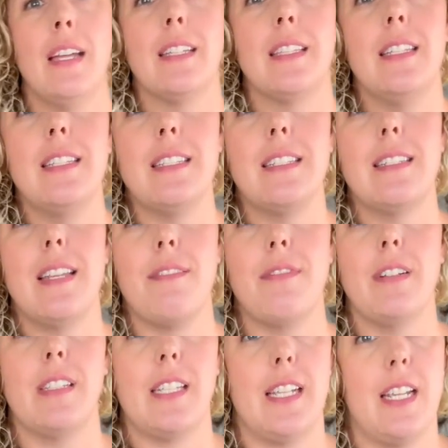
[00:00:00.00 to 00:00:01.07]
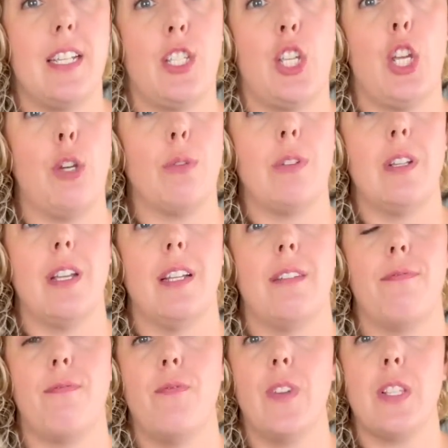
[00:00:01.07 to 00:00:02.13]
This definitely is cute. It
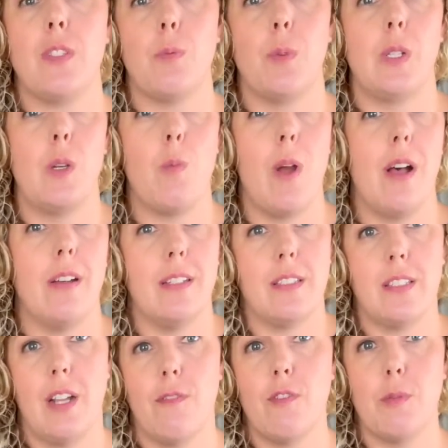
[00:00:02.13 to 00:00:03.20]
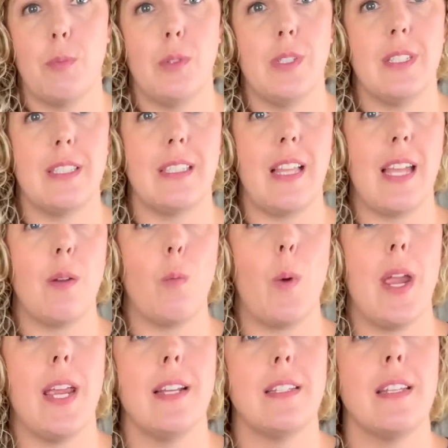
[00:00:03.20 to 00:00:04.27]
fits really well, it's comfortable, it's
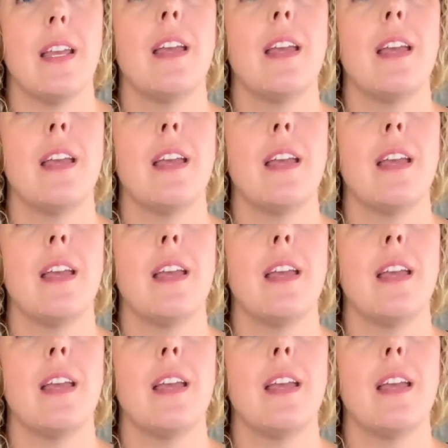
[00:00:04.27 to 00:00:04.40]
lightweight.